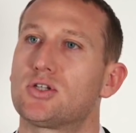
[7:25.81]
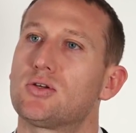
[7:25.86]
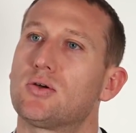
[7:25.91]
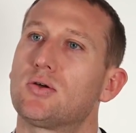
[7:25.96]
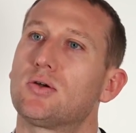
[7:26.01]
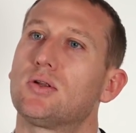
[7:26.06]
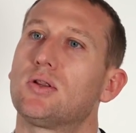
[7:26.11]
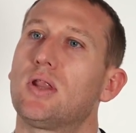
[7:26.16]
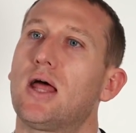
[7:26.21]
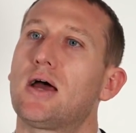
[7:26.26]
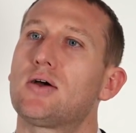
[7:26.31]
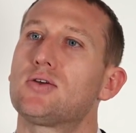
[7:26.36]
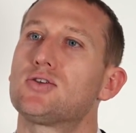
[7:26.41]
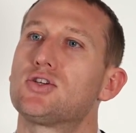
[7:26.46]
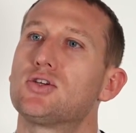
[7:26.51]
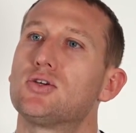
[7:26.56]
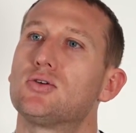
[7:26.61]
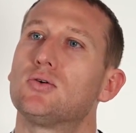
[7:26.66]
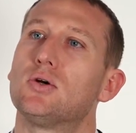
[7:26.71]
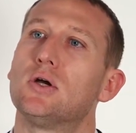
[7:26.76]
So it
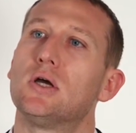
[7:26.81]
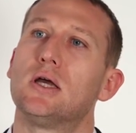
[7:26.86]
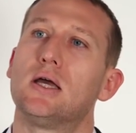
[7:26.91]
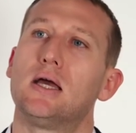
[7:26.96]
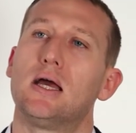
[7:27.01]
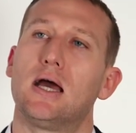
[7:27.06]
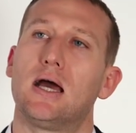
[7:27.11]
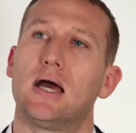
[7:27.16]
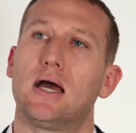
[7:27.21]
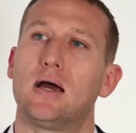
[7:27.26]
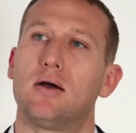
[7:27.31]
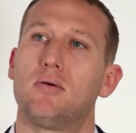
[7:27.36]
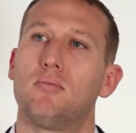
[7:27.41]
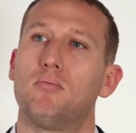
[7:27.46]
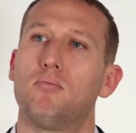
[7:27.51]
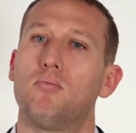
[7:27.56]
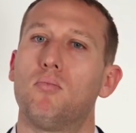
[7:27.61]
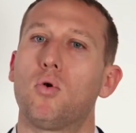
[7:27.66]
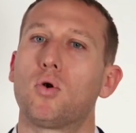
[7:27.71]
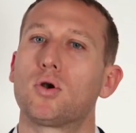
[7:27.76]
allows you
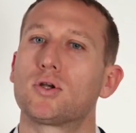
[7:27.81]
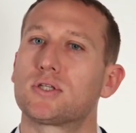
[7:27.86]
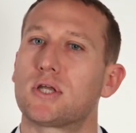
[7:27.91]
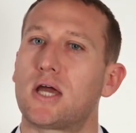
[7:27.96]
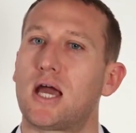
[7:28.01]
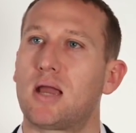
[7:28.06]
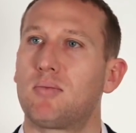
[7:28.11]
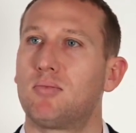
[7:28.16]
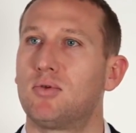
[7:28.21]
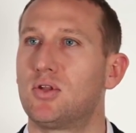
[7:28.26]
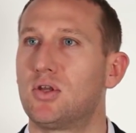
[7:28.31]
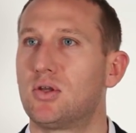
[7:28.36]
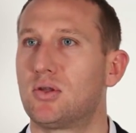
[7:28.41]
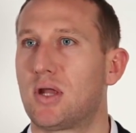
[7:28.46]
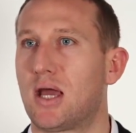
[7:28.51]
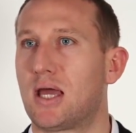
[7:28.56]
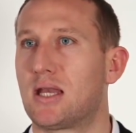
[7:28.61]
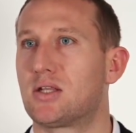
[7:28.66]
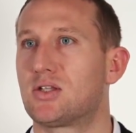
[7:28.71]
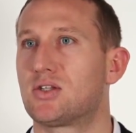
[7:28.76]
more time in the
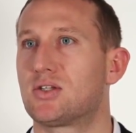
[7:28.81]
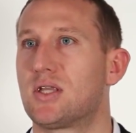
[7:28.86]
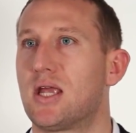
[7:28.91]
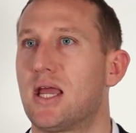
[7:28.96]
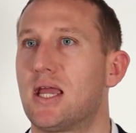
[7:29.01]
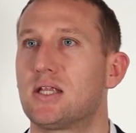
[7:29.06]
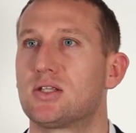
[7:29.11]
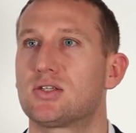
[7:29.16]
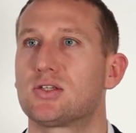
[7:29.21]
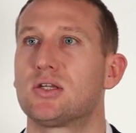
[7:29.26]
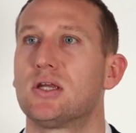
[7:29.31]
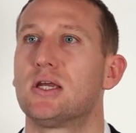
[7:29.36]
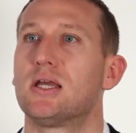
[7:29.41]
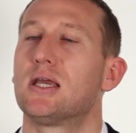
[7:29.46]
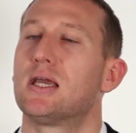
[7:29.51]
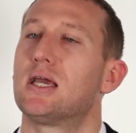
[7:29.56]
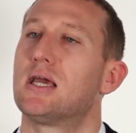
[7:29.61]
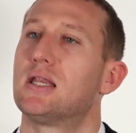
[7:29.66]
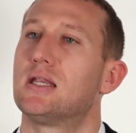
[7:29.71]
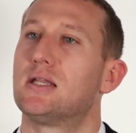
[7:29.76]
United States,
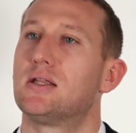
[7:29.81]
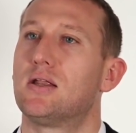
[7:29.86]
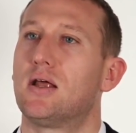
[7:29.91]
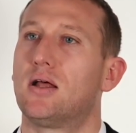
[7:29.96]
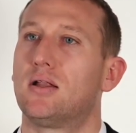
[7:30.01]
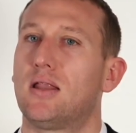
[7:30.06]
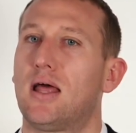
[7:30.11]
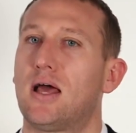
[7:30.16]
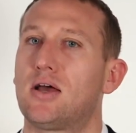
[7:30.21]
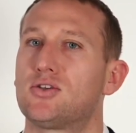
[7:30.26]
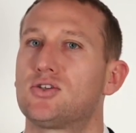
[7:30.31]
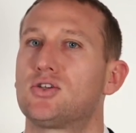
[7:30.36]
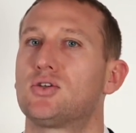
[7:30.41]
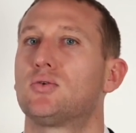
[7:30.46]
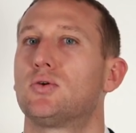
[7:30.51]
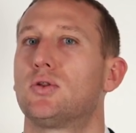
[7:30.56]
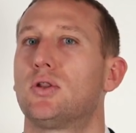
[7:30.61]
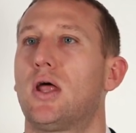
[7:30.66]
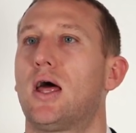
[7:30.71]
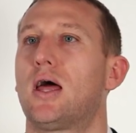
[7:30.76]
and it allows
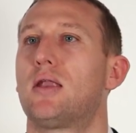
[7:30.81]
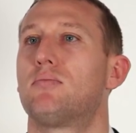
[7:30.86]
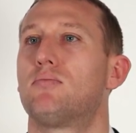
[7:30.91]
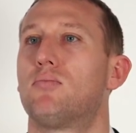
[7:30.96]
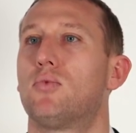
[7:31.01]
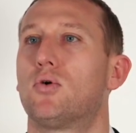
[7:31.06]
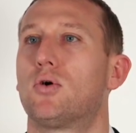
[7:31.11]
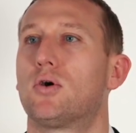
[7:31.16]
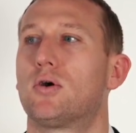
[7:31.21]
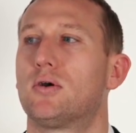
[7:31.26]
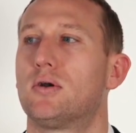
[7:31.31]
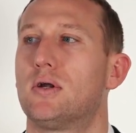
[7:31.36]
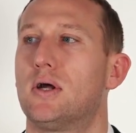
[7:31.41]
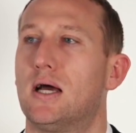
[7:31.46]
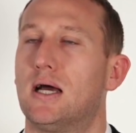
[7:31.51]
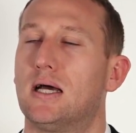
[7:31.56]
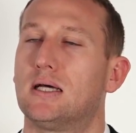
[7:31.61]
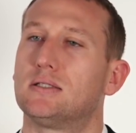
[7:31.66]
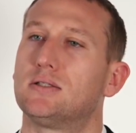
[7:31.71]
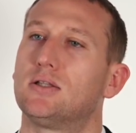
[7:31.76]
you a lot more
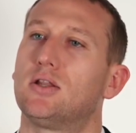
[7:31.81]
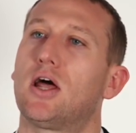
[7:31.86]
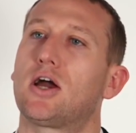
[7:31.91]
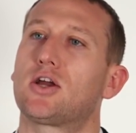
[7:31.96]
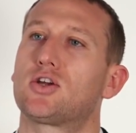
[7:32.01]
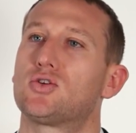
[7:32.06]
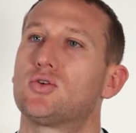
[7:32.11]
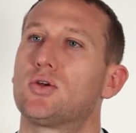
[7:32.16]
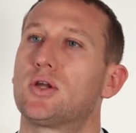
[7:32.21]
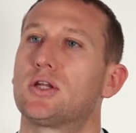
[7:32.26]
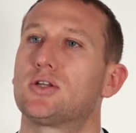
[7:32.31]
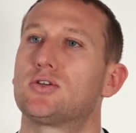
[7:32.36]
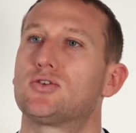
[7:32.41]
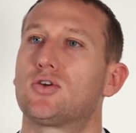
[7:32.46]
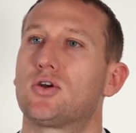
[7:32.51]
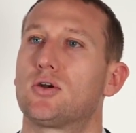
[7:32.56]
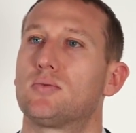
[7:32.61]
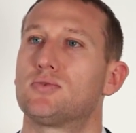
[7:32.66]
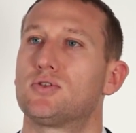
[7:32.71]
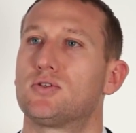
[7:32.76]
luxury in
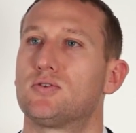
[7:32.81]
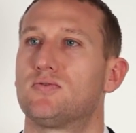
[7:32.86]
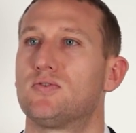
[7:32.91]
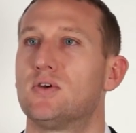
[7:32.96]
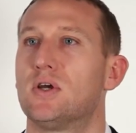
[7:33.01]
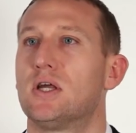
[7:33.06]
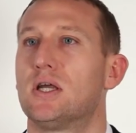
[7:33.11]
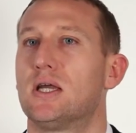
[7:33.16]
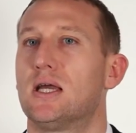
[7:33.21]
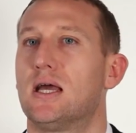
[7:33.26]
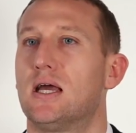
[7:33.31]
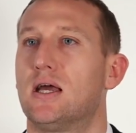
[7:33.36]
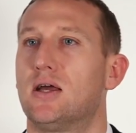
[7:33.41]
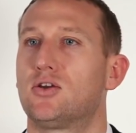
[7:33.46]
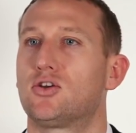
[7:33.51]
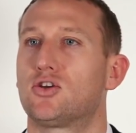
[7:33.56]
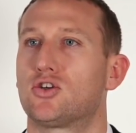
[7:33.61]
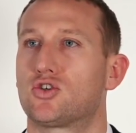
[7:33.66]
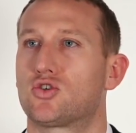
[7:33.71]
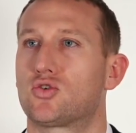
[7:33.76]
terms of your